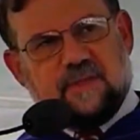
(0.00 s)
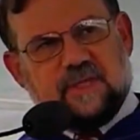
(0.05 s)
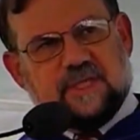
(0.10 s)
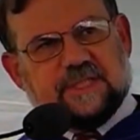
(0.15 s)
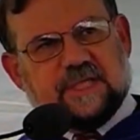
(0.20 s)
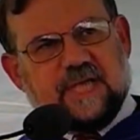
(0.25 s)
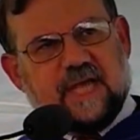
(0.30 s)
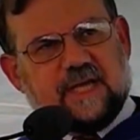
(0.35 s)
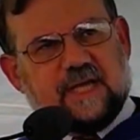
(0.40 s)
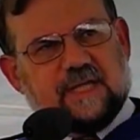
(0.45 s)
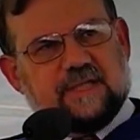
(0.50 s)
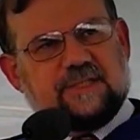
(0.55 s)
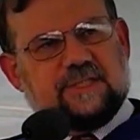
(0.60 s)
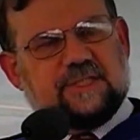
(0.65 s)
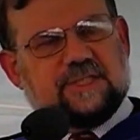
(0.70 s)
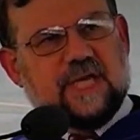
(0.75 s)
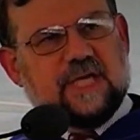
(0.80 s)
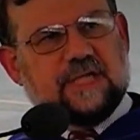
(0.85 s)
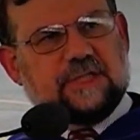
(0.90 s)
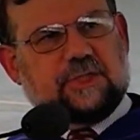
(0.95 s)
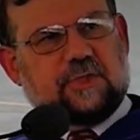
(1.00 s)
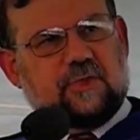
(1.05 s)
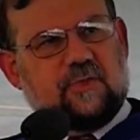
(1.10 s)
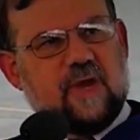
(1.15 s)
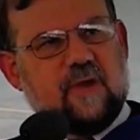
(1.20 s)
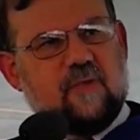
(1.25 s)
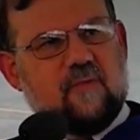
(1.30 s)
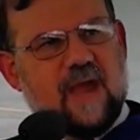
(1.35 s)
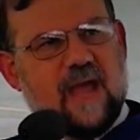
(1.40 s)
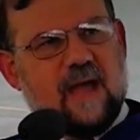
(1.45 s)
The 2nd
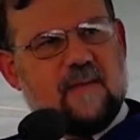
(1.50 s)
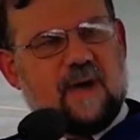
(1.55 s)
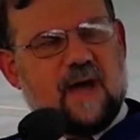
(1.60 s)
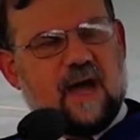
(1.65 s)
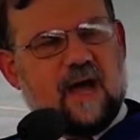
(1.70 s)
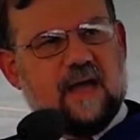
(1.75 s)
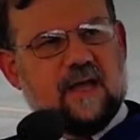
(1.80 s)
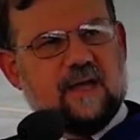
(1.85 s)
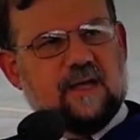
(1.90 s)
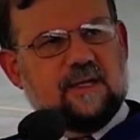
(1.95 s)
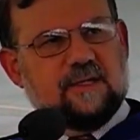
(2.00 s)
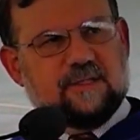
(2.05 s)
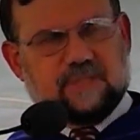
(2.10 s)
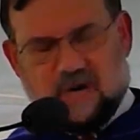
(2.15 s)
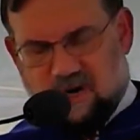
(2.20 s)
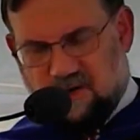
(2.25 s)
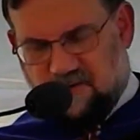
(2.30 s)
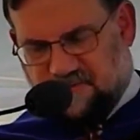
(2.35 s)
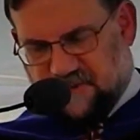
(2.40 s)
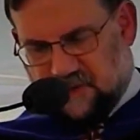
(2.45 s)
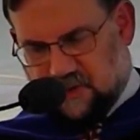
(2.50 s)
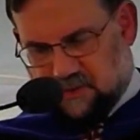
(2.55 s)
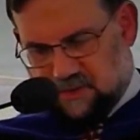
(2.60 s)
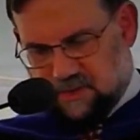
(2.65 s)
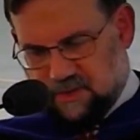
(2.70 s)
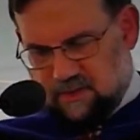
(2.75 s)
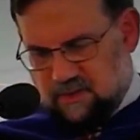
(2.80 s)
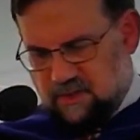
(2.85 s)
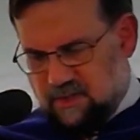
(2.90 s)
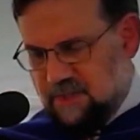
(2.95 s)
century rabbi
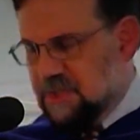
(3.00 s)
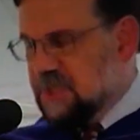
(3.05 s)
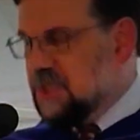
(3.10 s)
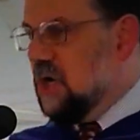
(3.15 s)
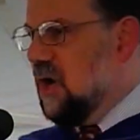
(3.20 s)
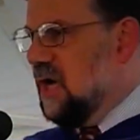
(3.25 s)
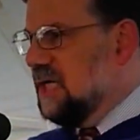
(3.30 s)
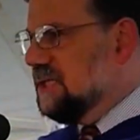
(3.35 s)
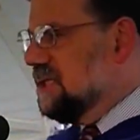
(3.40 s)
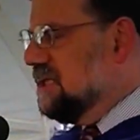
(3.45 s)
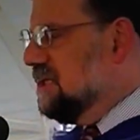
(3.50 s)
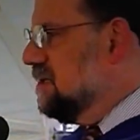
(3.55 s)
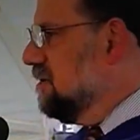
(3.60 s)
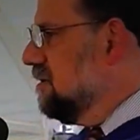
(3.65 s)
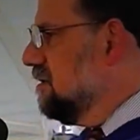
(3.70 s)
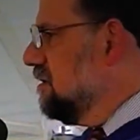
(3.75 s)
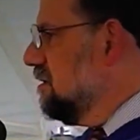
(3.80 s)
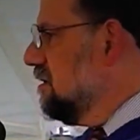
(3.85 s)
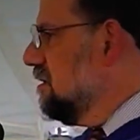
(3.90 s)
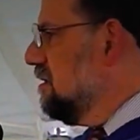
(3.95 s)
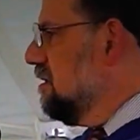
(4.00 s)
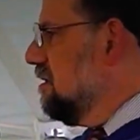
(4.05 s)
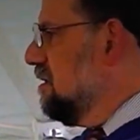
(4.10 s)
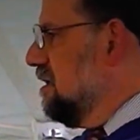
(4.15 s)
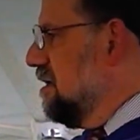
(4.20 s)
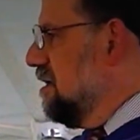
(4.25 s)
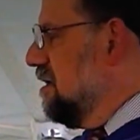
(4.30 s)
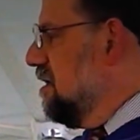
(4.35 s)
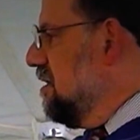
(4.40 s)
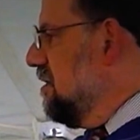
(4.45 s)
Tarfon taught,
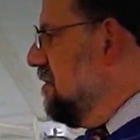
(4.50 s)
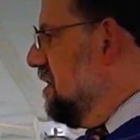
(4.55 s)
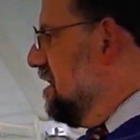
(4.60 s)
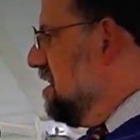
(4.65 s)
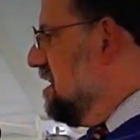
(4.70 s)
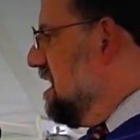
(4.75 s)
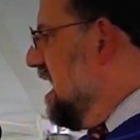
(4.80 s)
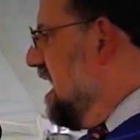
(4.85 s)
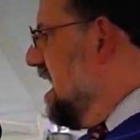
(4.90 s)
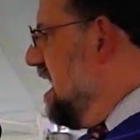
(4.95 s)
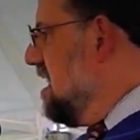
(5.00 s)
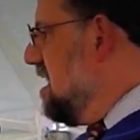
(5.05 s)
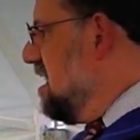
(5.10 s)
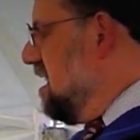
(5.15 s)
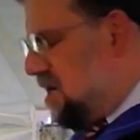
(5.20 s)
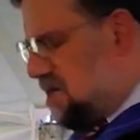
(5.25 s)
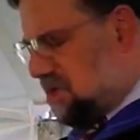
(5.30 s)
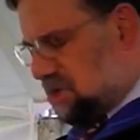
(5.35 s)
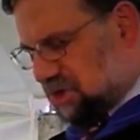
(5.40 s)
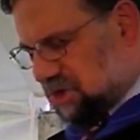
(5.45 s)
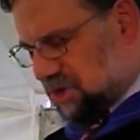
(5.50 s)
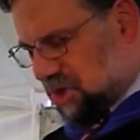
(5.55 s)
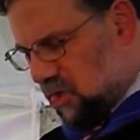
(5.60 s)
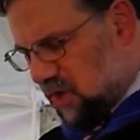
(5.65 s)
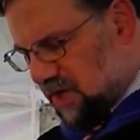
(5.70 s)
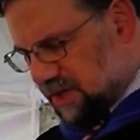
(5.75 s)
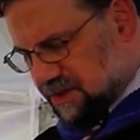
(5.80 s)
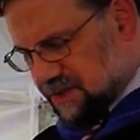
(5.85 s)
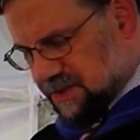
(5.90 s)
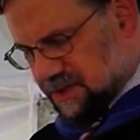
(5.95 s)
the day is
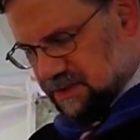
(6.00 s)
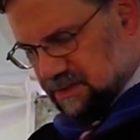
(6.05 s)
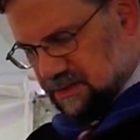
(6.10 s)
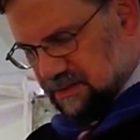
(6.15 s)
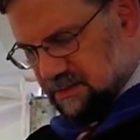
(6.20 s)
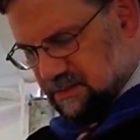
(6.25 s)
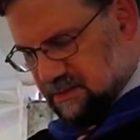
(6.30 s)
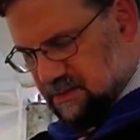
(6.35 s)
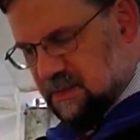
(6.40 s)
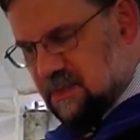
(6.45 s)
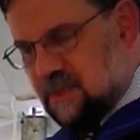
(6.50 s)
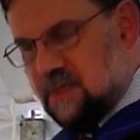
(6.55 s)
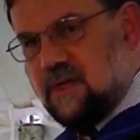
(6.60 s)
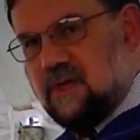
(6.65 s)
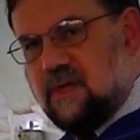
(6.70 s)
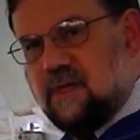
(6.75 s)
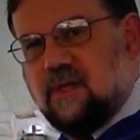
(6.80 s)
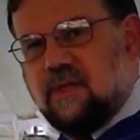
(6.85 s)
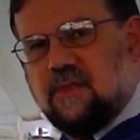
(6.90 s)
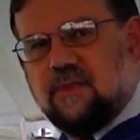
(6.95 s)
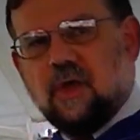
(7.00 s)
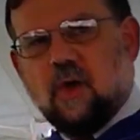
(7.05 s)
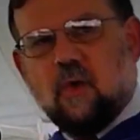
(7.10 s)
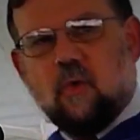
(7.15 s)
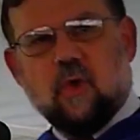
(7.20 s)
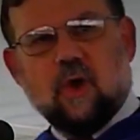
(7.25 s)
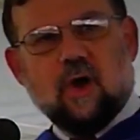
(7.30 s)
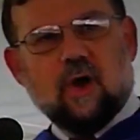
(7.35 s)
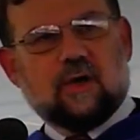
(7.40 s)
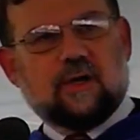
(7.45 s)
short, the
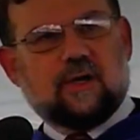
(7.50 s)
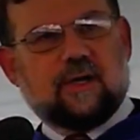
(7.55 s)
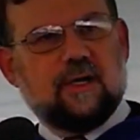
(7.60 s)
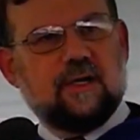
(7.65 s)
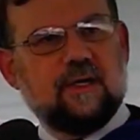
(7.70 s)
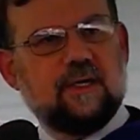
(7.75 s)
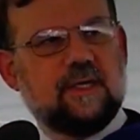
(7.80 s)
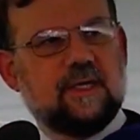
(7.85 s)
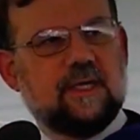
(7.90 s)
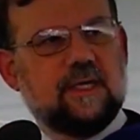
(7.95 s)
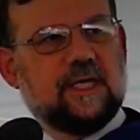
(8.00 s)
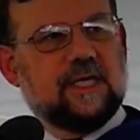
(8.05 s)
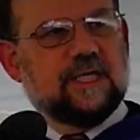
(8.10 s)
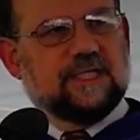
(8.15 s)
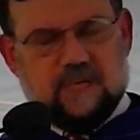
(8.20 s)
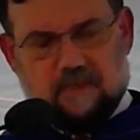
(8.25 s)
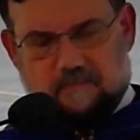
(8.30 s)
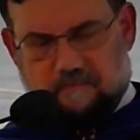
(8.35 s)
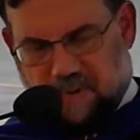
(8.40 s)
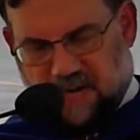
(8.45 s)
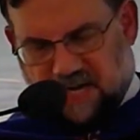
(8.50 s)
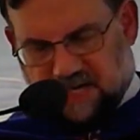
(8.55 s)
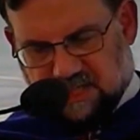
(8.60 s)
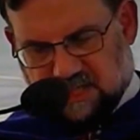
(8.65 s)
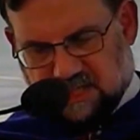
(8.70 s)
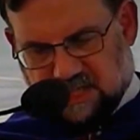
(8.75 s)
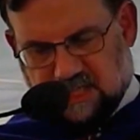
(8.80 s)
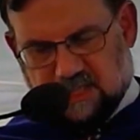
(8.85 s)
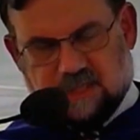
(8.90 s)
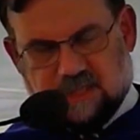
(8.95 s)
work is
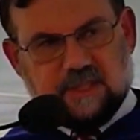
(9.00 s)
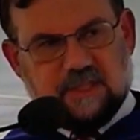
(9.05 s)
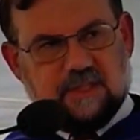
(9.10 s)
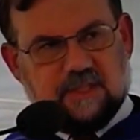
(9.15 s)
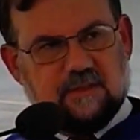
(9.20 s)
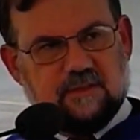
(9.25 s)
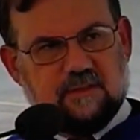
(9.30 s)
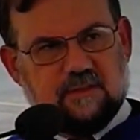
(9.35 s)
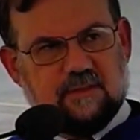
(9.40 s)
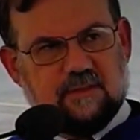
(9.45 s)
abundant,